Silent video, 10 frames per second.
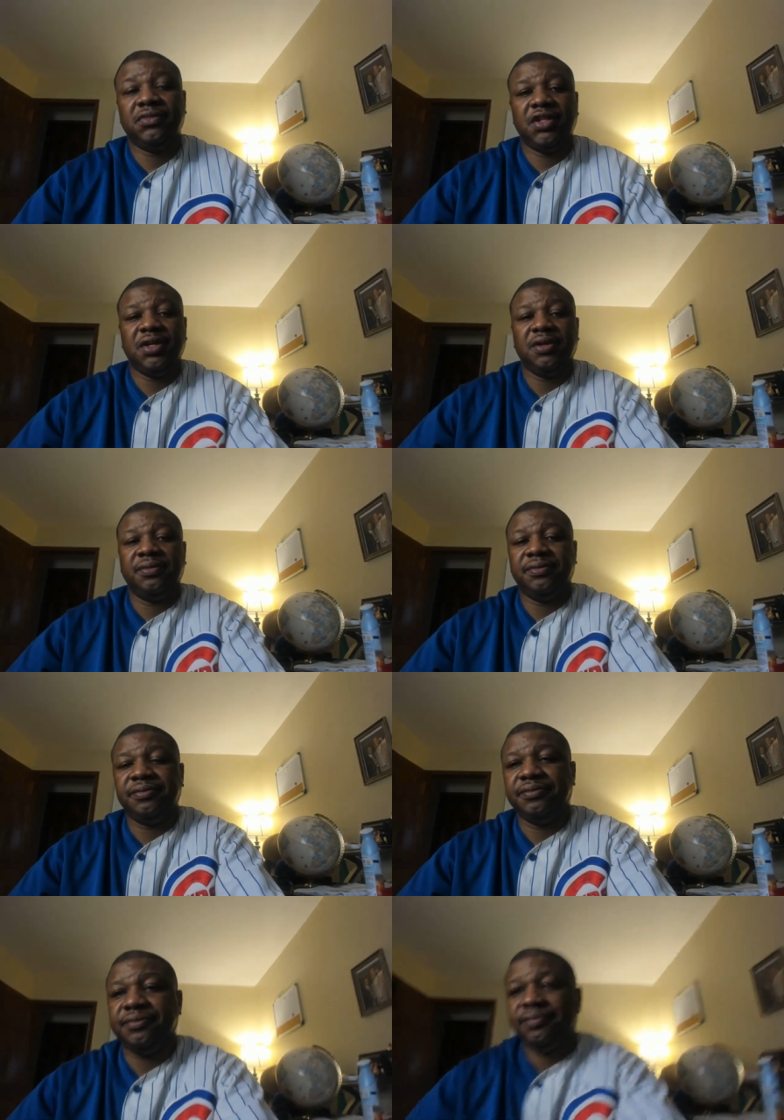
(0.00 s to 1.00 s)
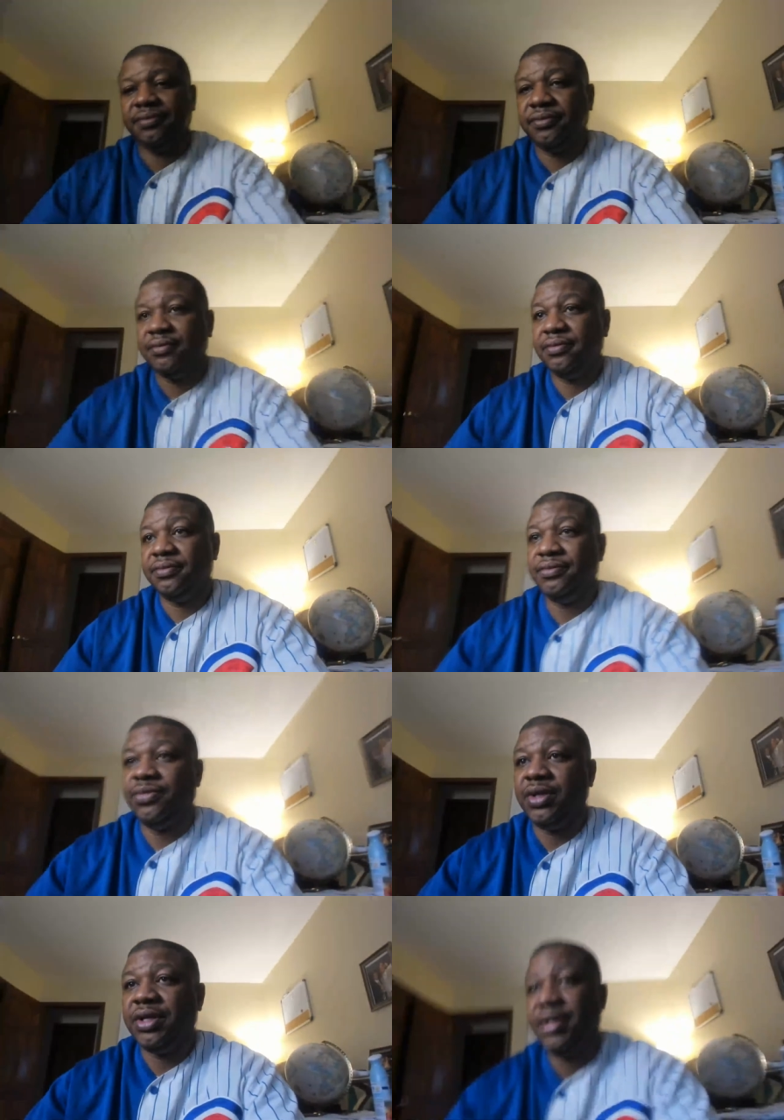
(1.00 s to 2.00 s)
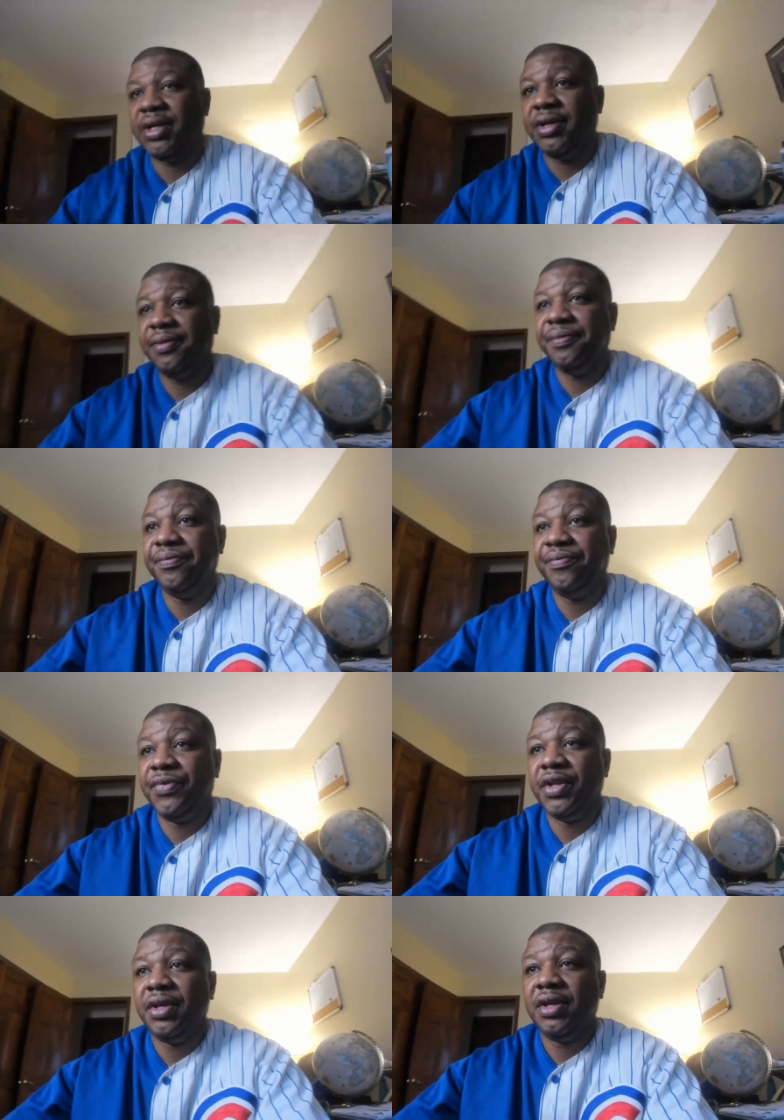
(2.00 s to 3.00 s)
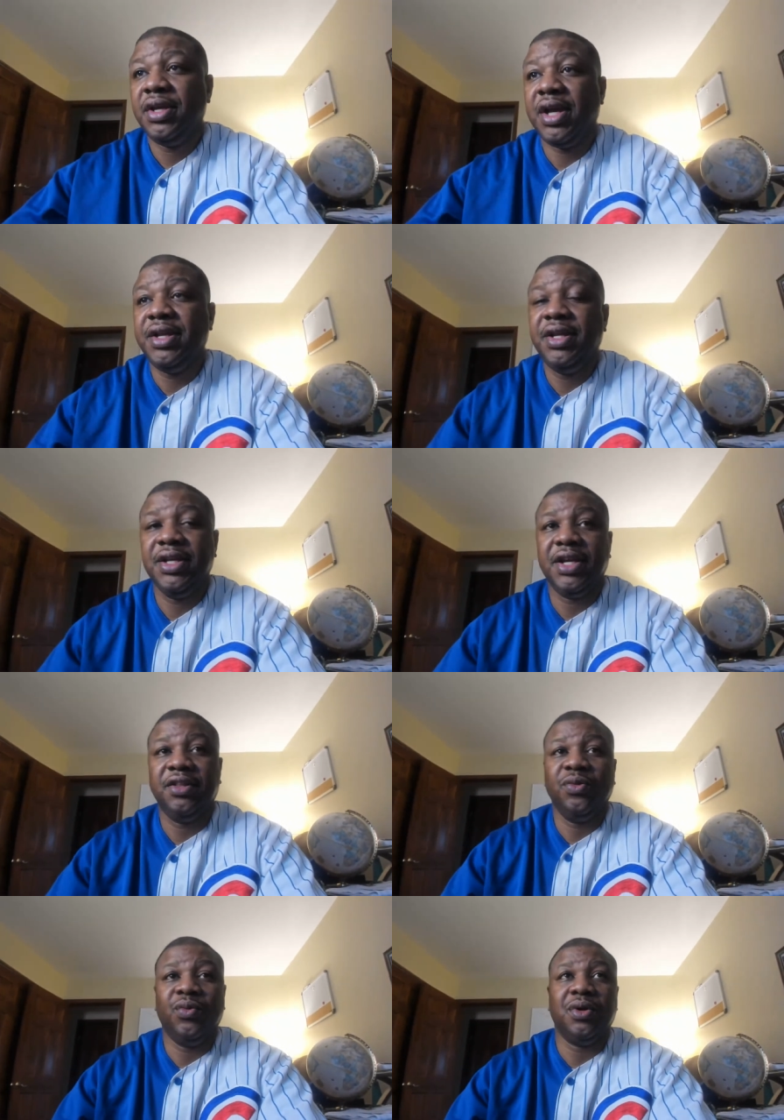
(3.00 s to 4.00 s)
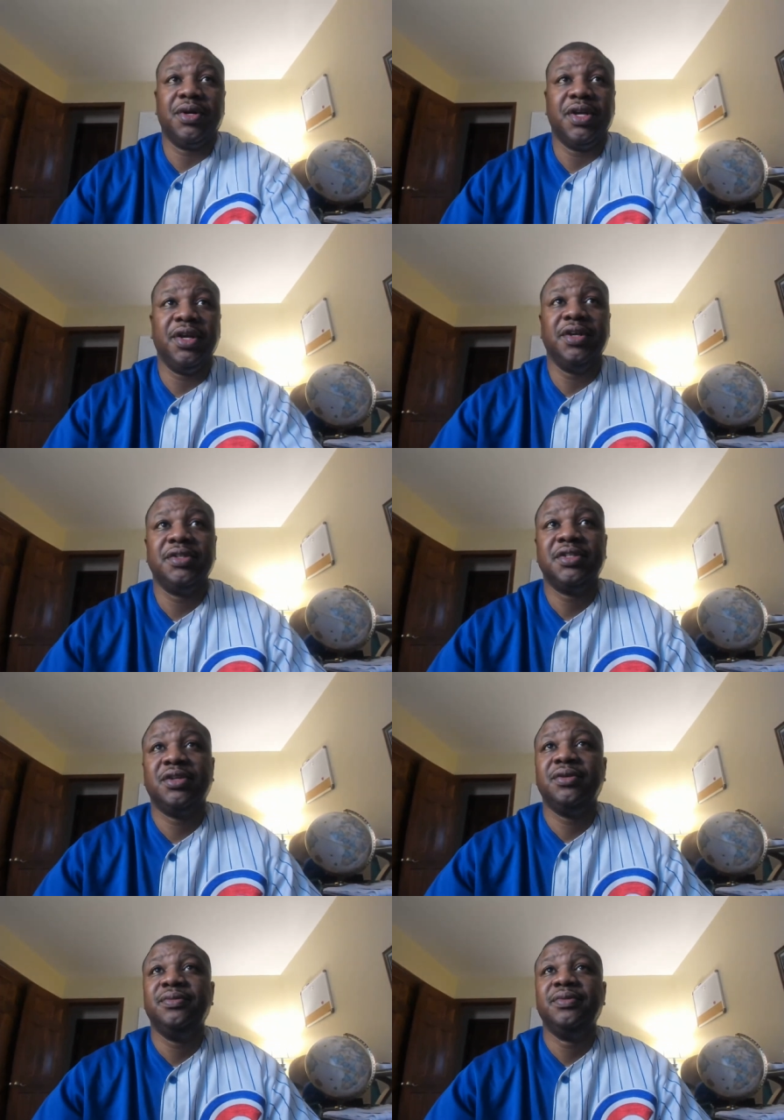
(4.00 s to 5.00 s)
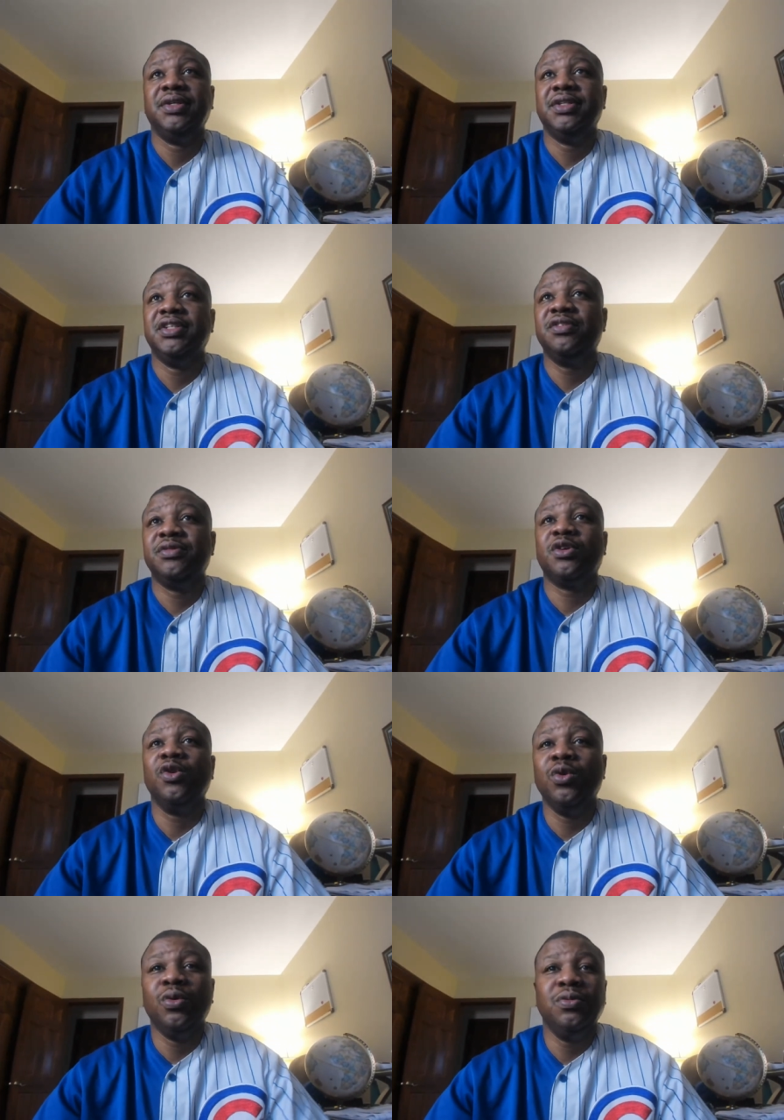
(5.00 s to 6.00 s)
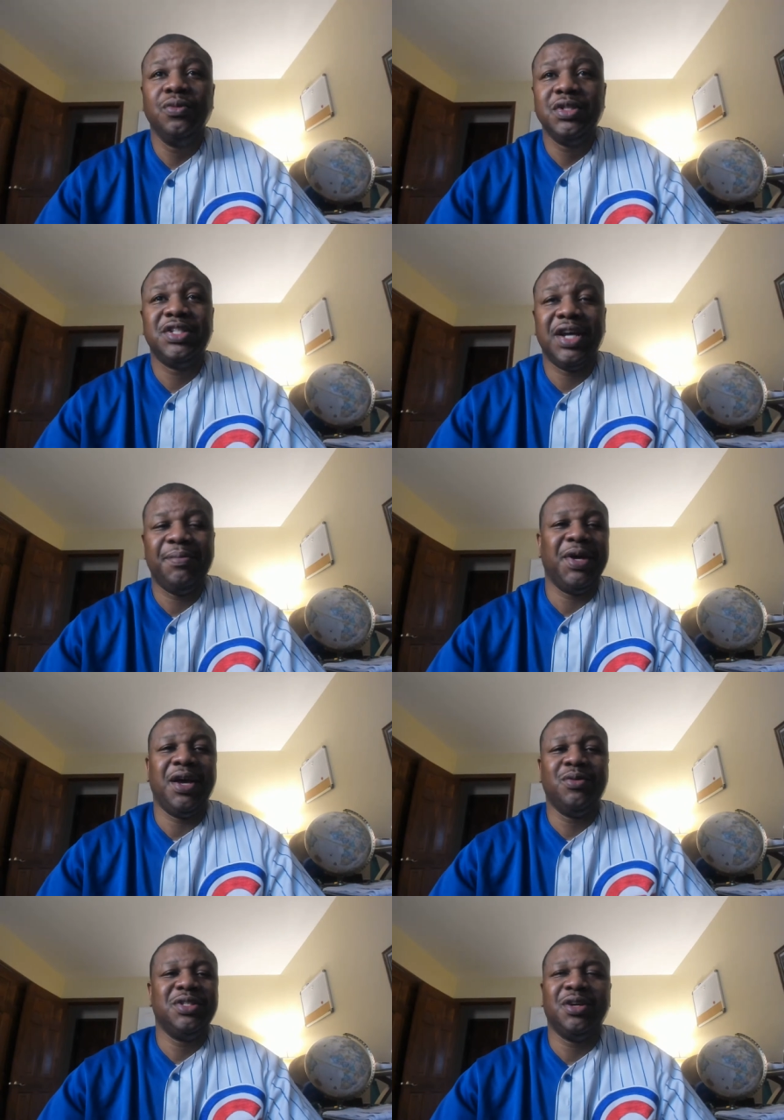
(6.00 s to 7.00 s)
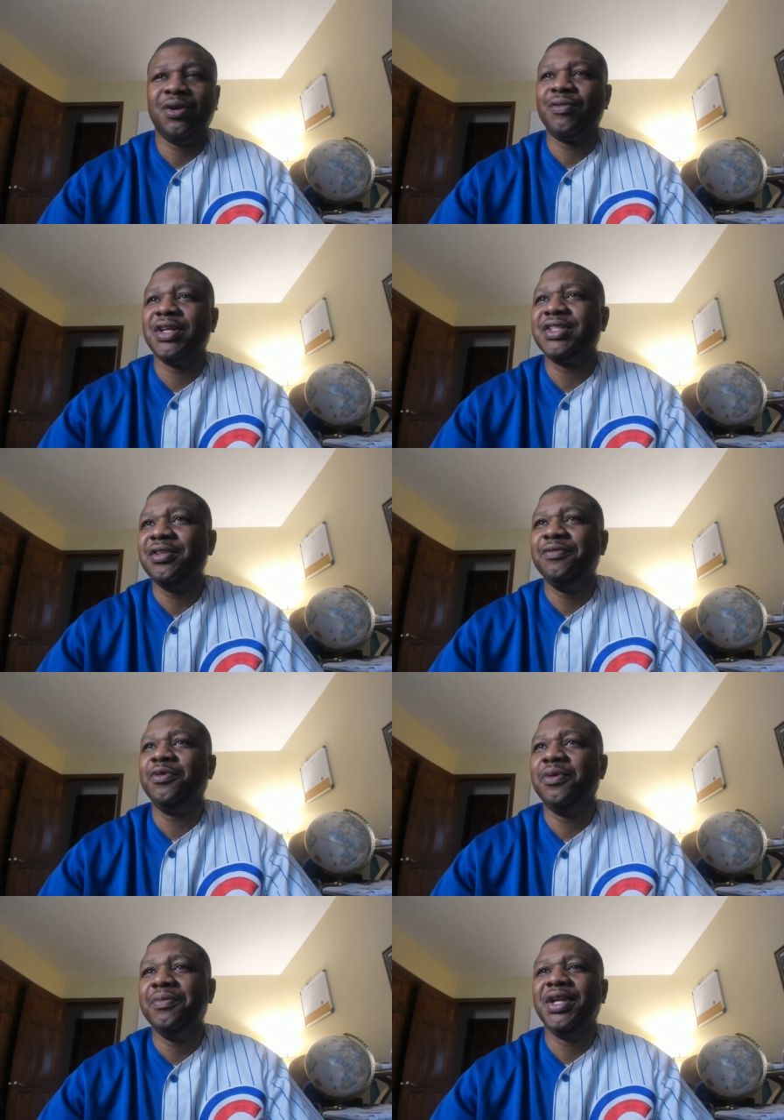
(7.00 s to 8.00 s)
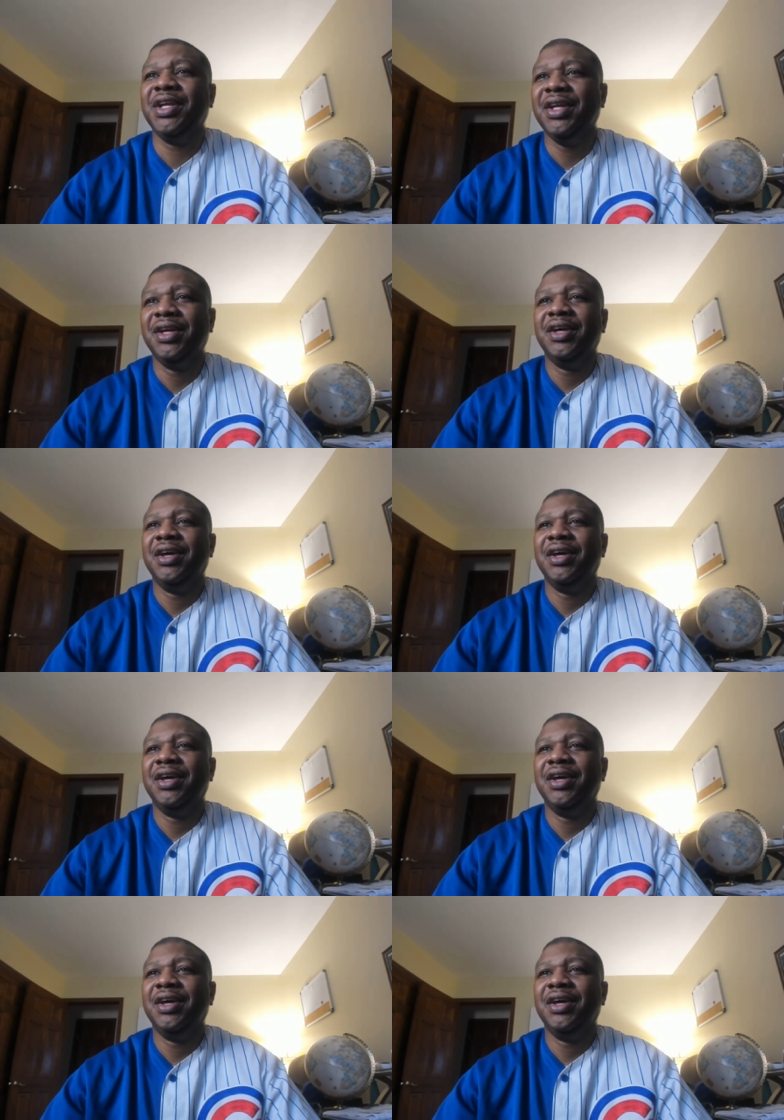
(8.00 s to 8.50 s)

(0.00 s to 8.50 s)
Yep. But uh yeah, I need to get to work here. So this was cool. We sat back, we talked wrestling for a minute.